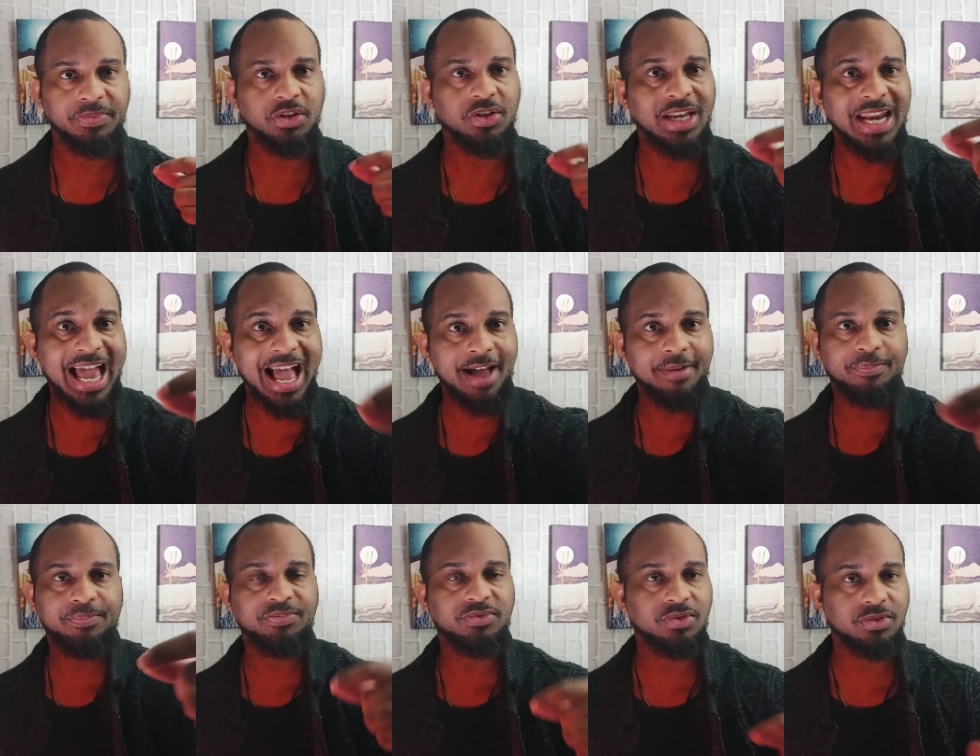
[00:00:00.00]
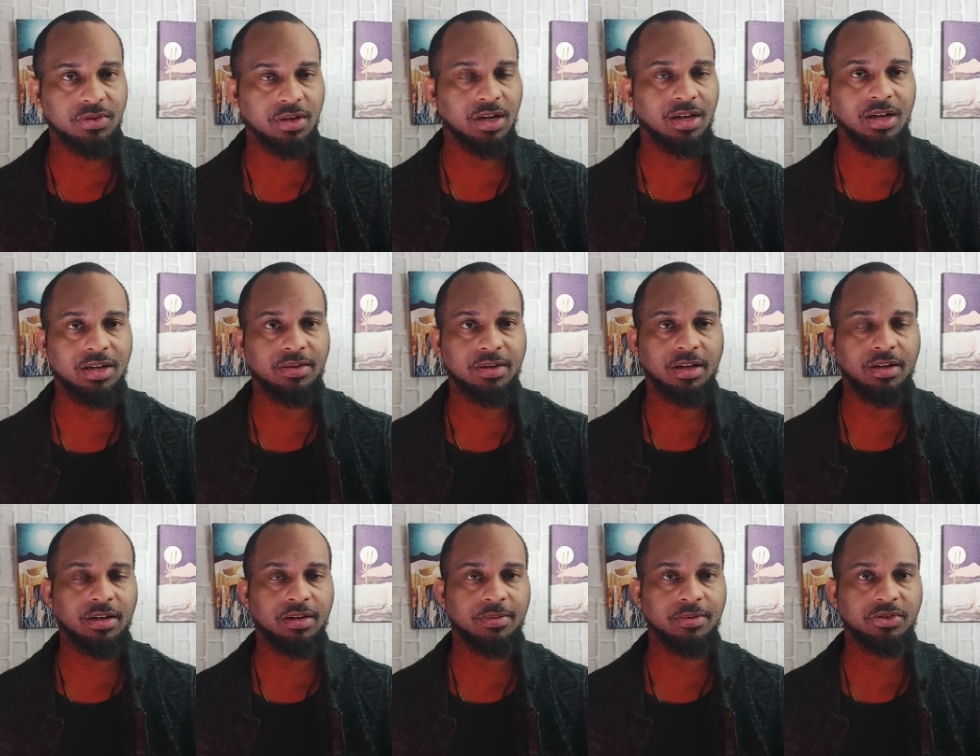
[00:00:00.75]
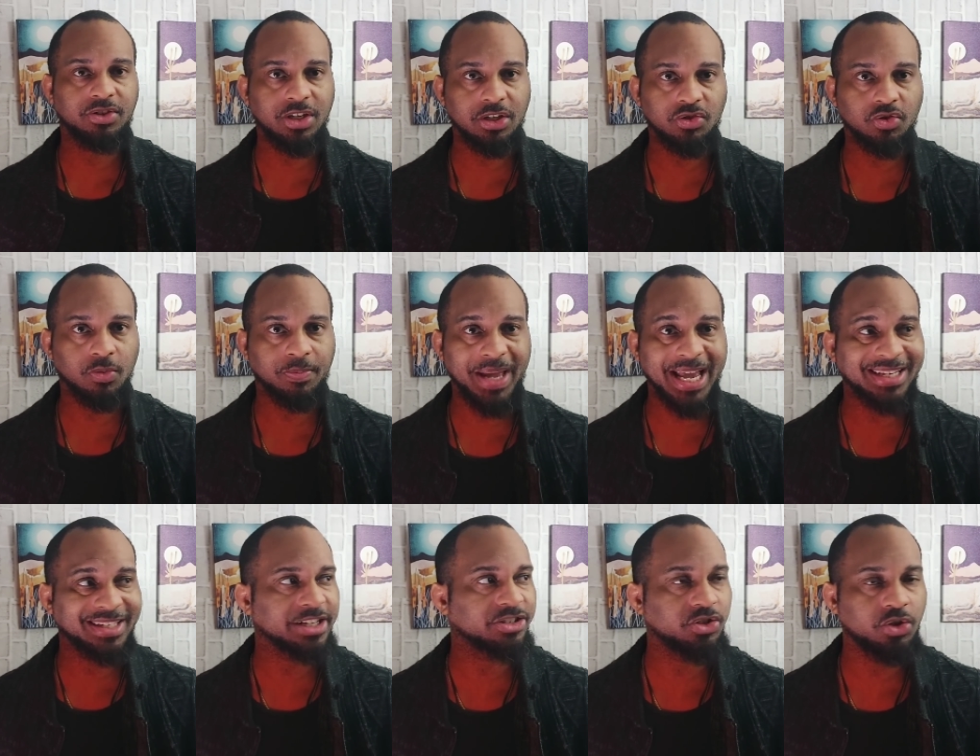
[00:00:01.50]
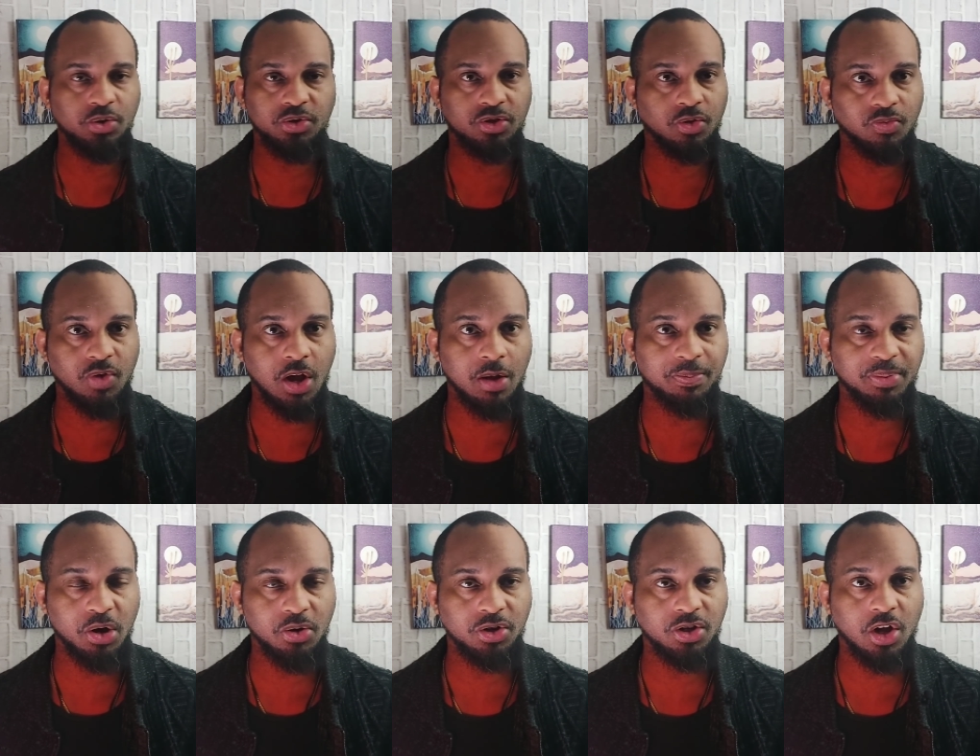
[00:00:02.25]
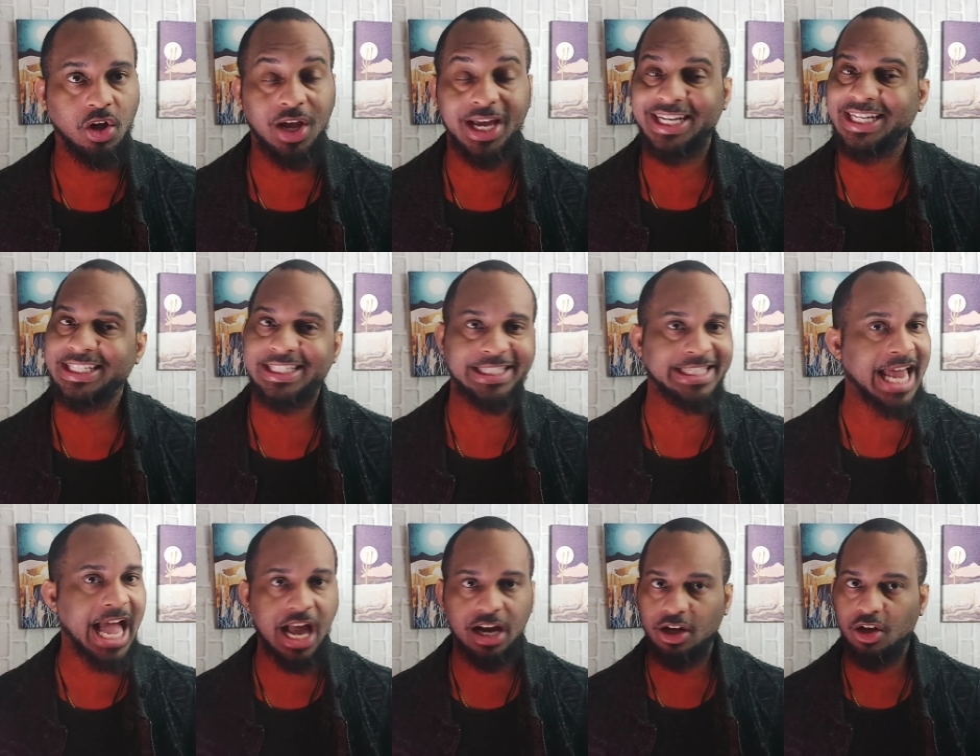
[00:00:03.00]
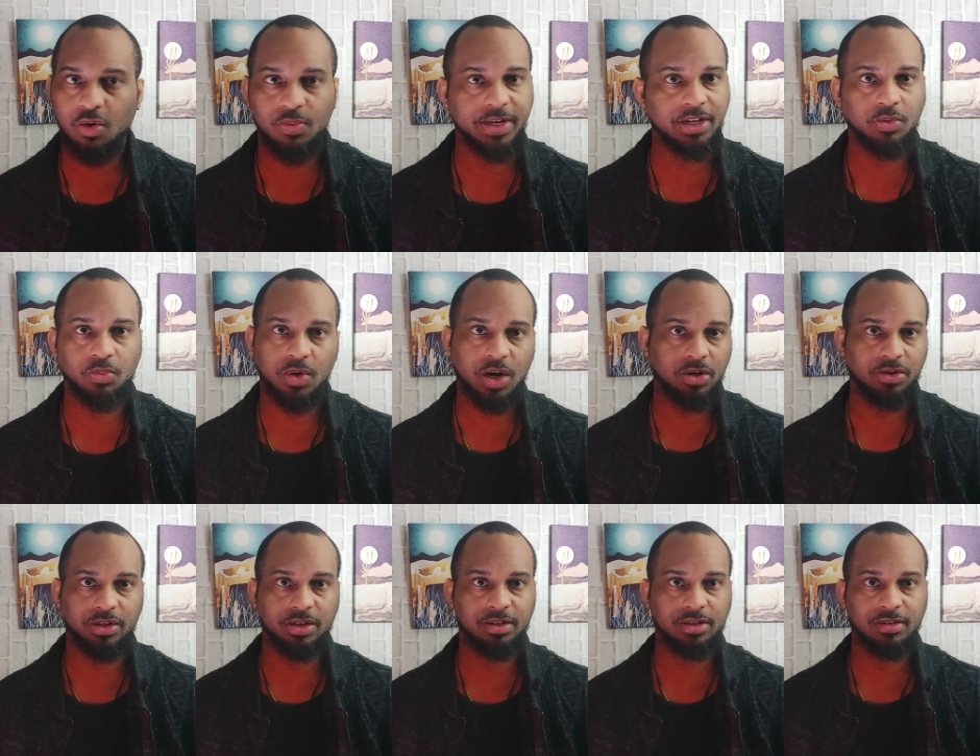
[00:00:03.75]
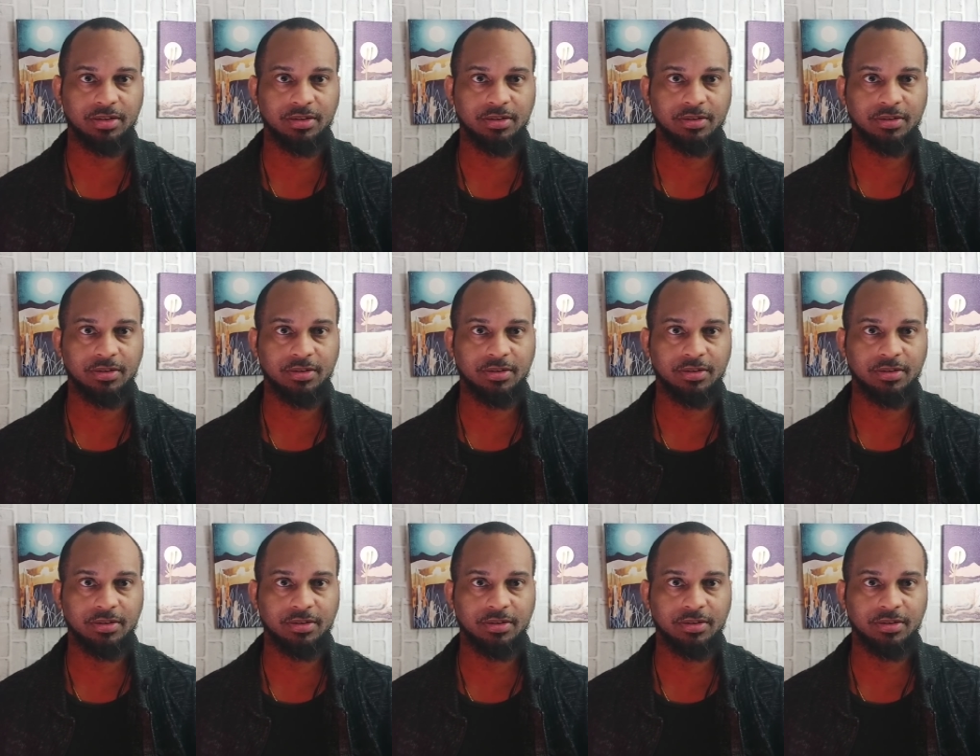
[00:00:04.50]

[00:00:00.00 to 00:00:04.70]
you're going to have uh, uh, central banks that choose the wrong protocol and it's not going to work.